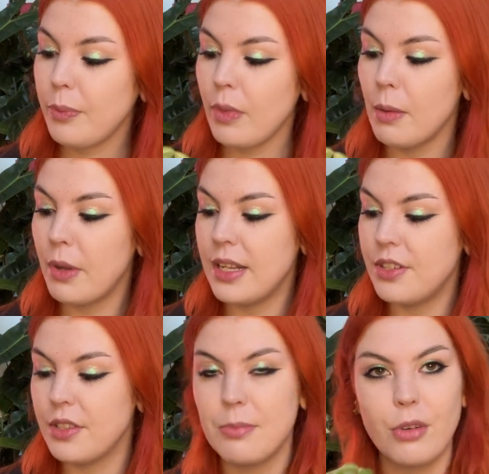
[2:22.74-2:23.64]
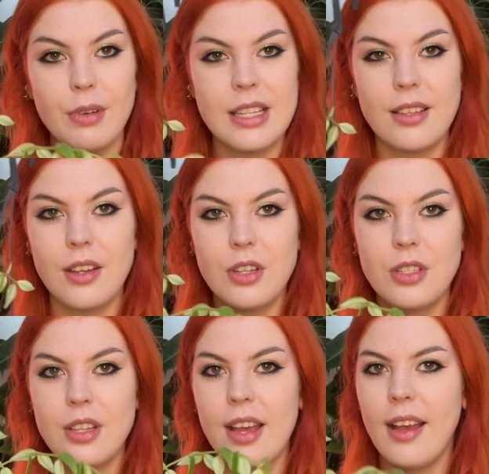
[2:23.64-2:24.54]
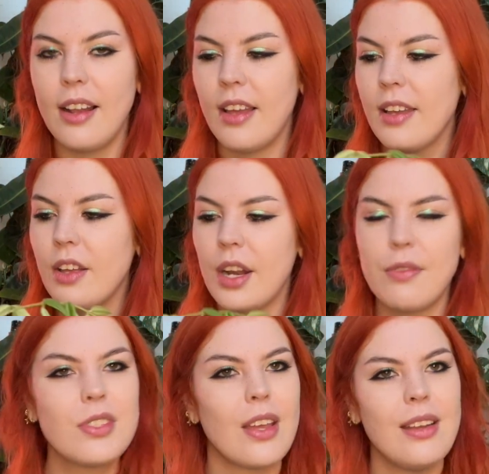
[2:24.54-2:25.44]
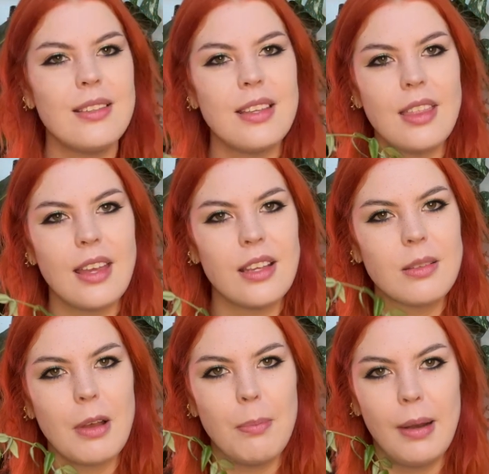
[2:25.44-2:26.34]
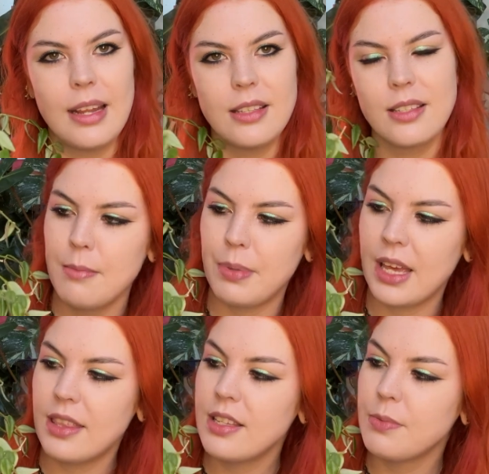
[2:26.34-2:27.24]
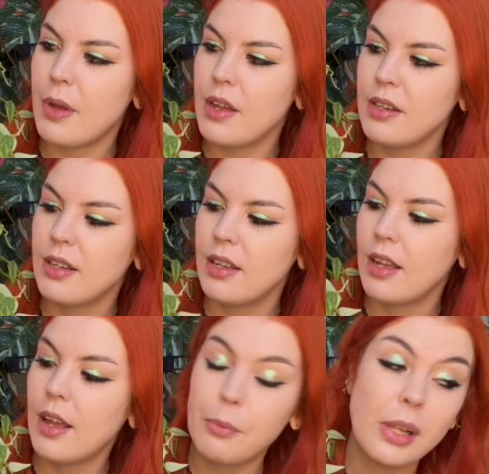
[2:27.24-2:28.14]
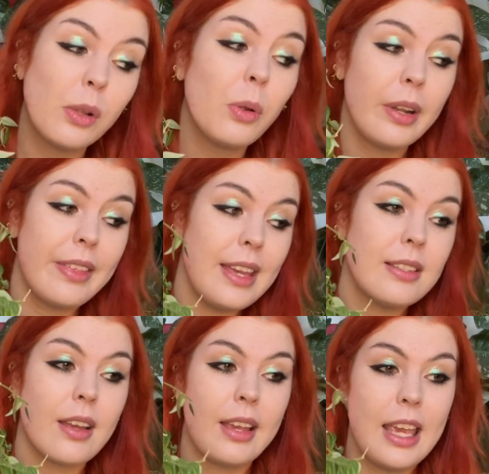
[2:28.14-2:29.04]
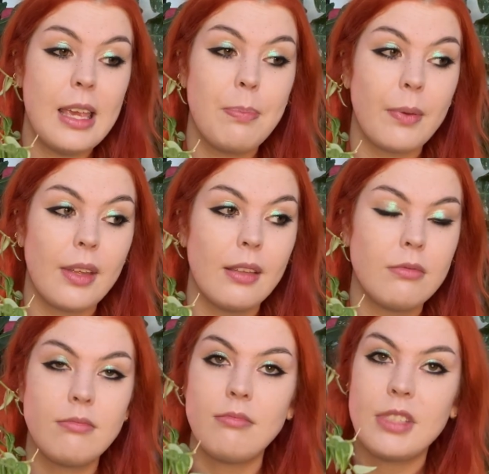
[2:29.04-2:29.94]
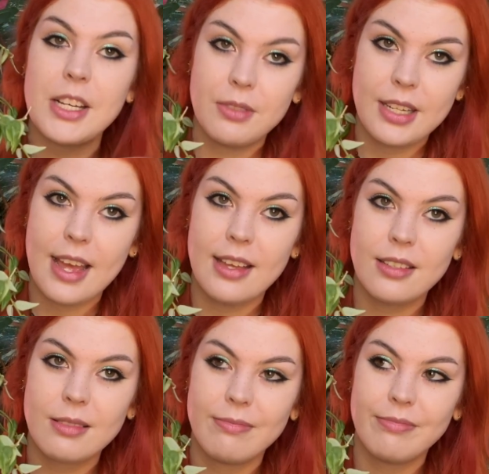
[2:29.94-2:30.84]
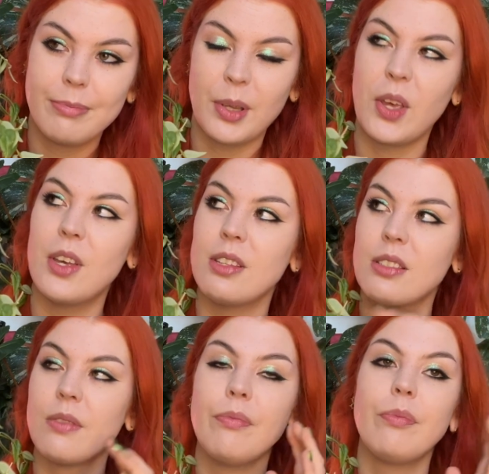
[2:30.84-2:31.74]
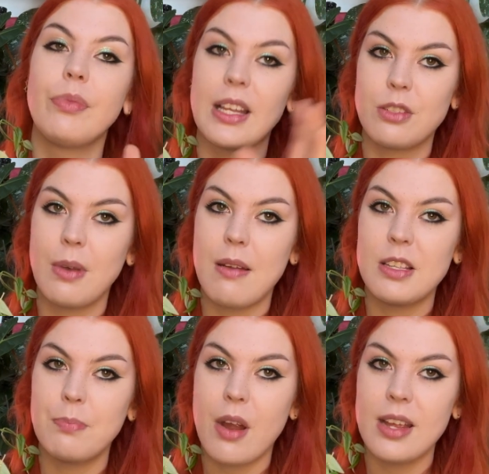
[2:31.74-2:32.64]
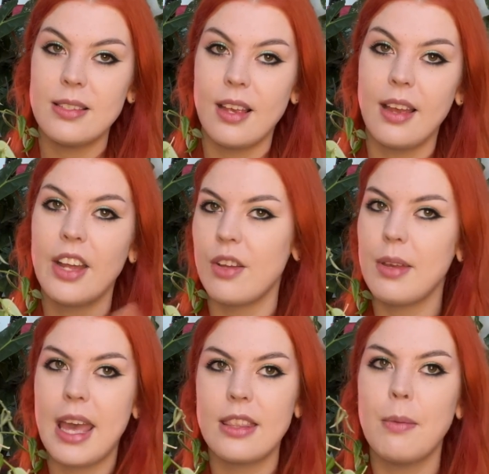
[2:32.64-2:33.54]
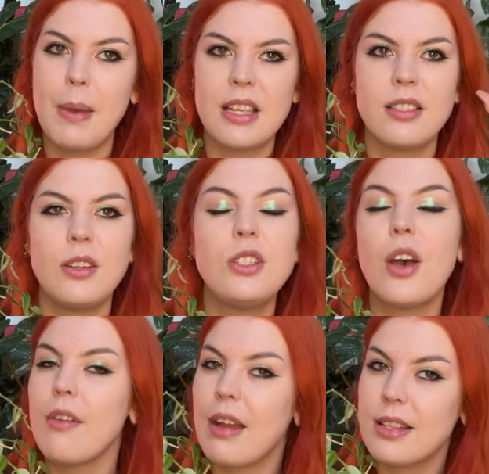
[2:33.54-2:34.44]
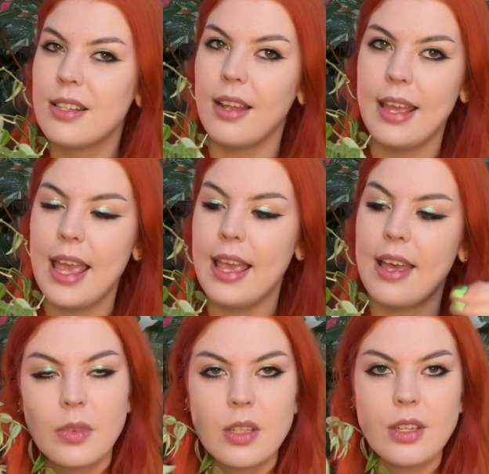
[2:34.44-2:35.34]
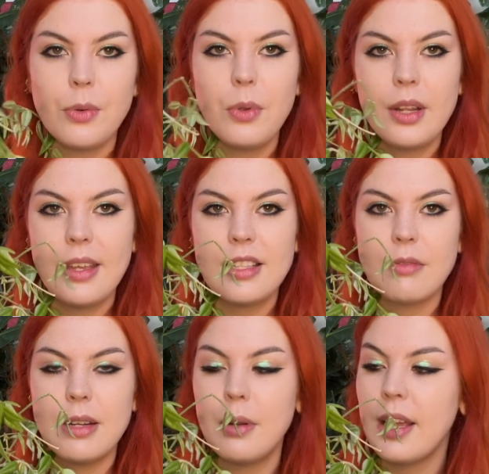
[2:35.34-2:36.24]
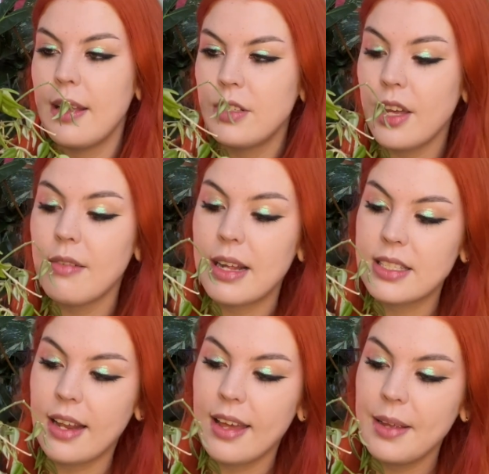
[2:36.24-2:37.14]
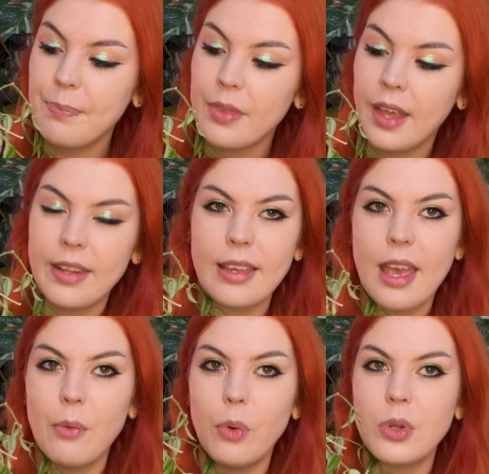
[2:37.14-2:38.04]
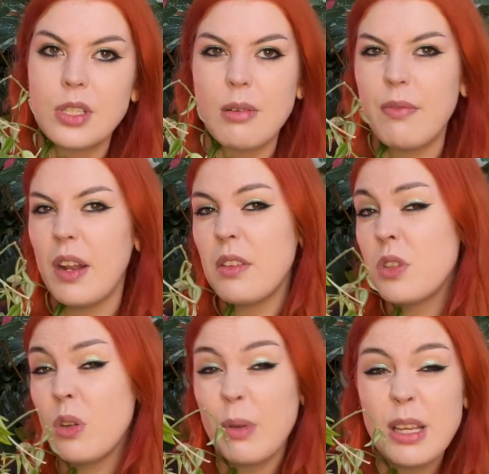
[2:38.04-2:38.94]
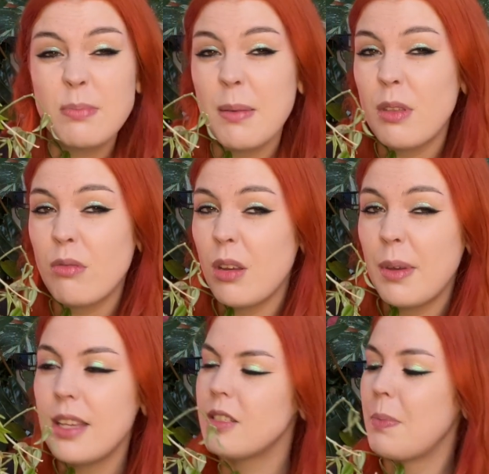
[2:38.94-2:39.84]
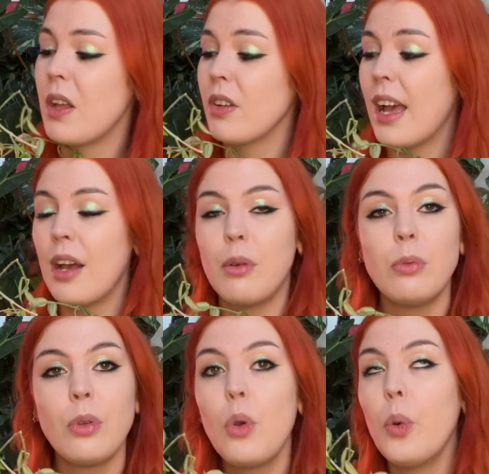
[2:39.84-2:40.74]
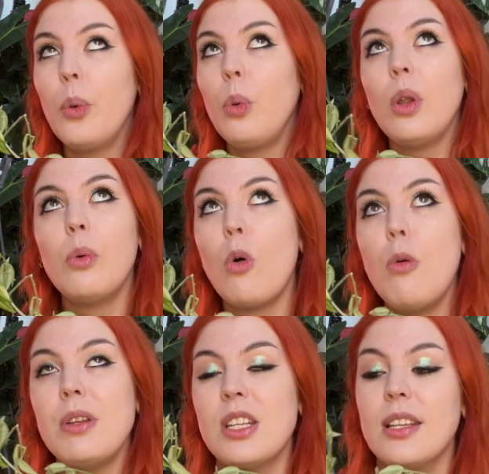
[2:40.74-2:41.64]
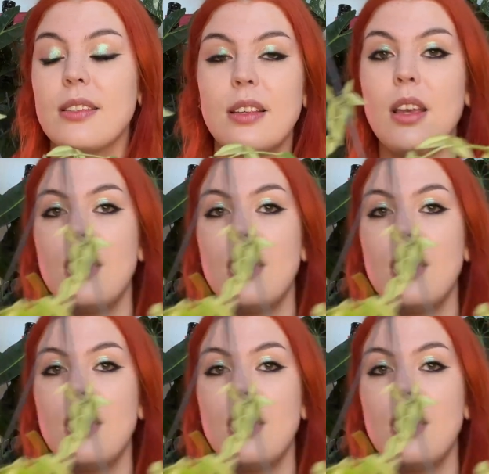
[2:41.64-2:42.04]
Might need to do some more research into that. I like kind of sciencey things about plants. But yeah, this one, well, all of these I keep downstairs because that's where it's brighter. I don't get the best direct light here. So all of these are in direct light, and they get a water every like 2 weeks, maybe 3 weeks, depending on how cool or warm it is.